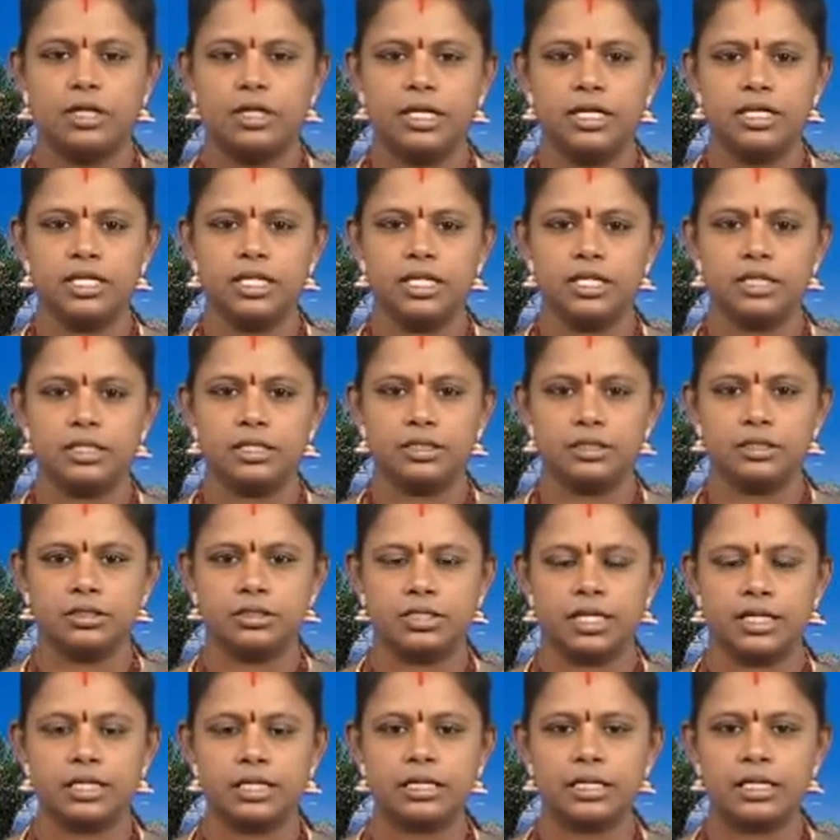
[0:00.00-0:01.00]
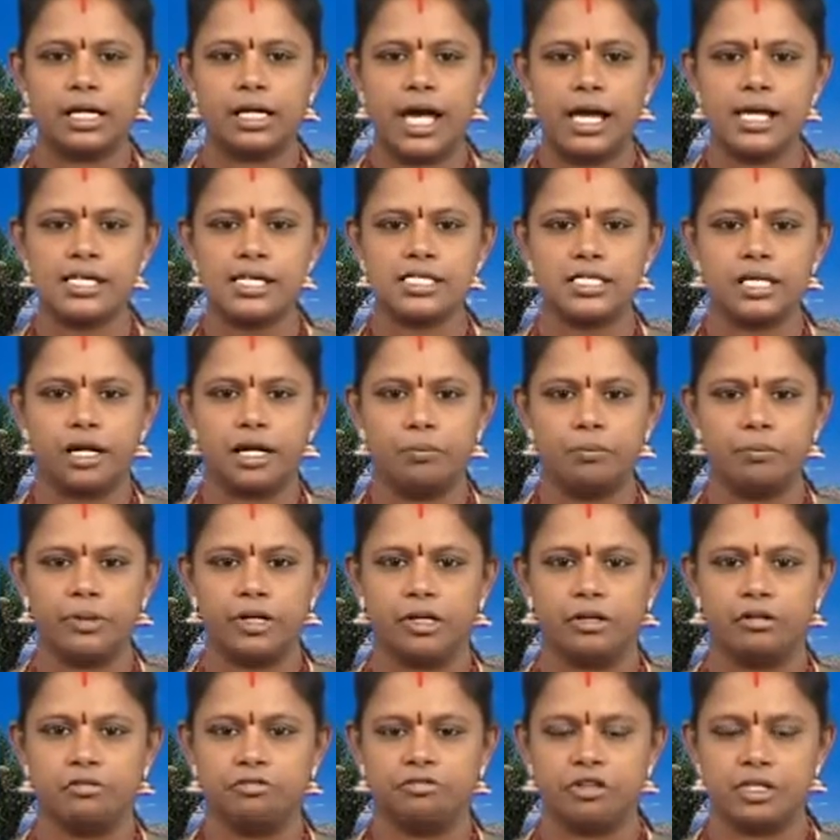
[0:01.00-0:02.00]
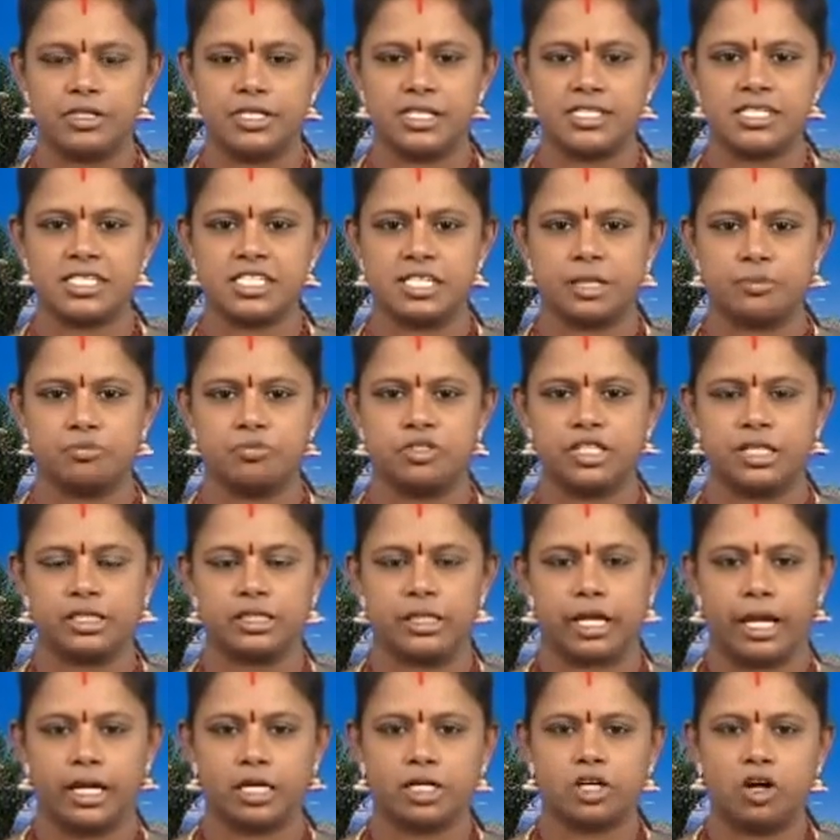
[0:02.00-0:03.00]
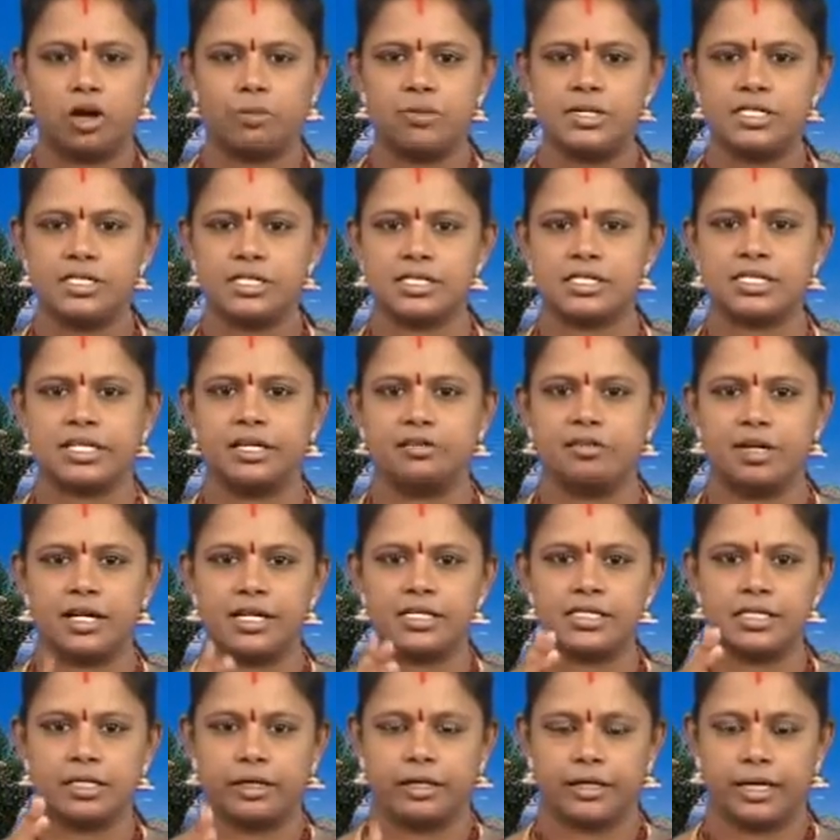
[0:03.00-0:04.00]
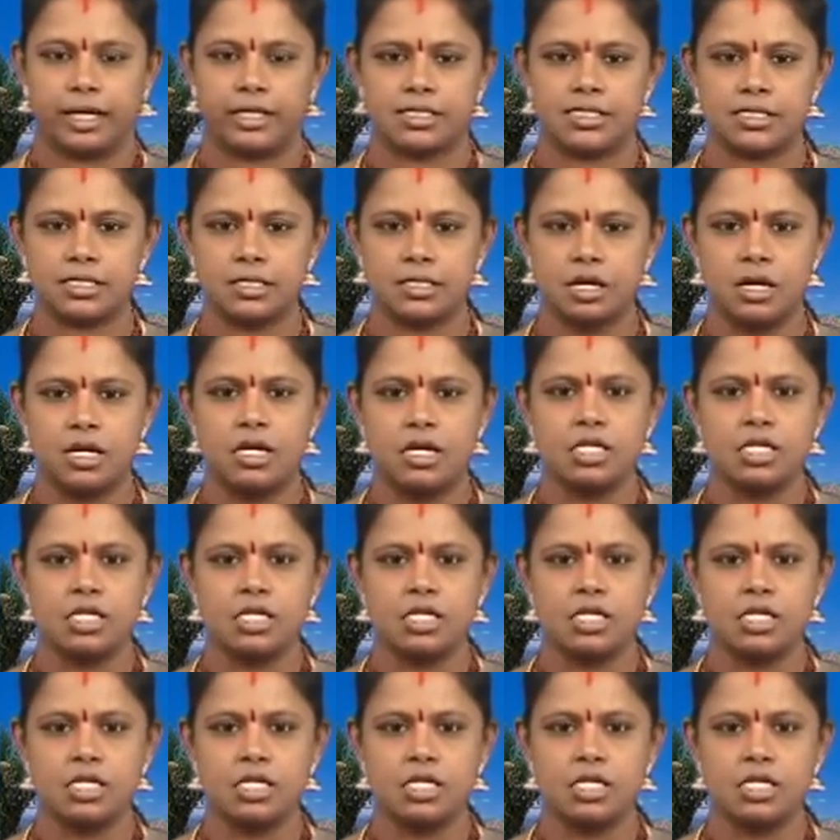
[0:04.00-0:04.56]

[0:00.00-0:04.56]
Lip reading: Here the class number for the subject economics is given as X.